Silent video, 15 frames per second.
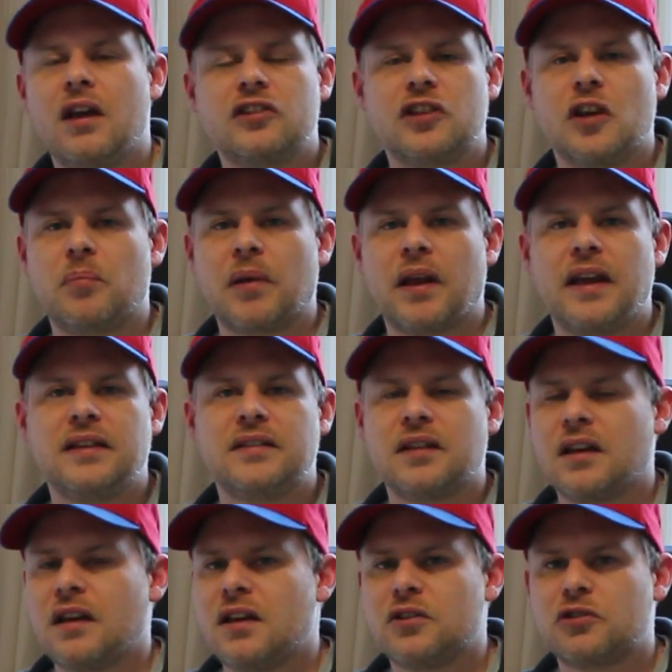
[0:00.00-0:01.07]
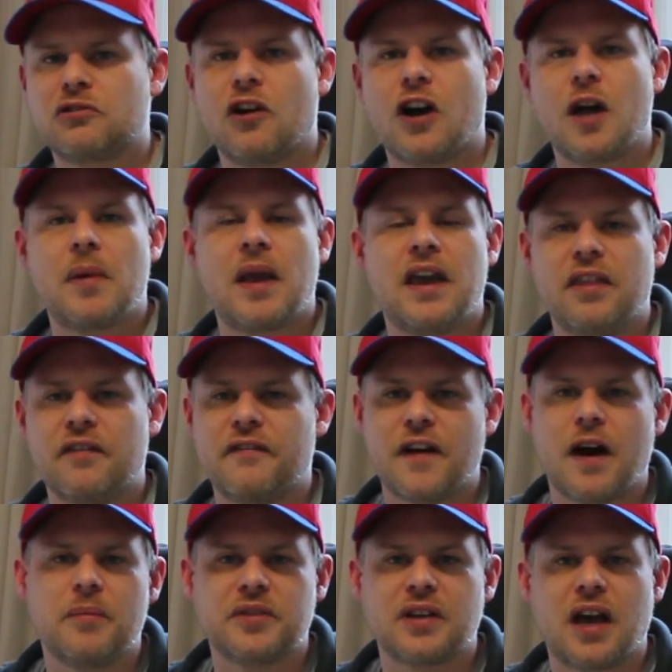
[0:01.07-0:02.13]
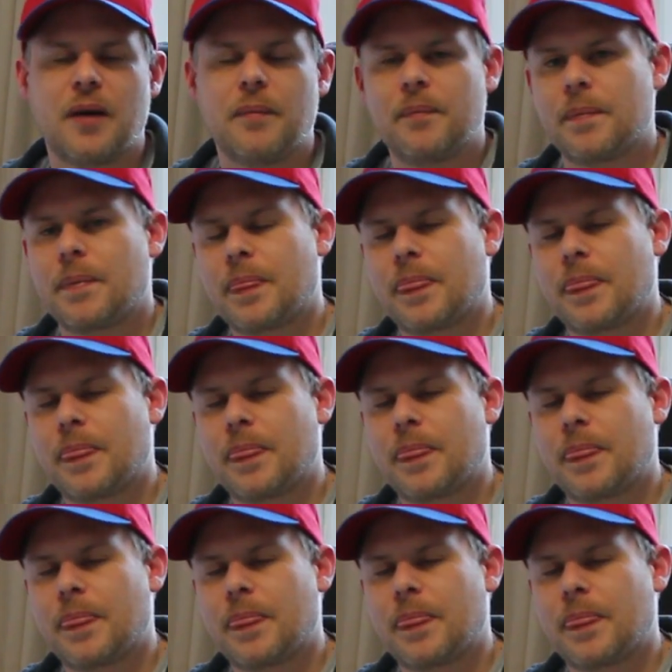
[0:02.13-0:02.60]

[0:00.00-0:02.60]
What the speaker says: So please subscribe, hit the thumbs up,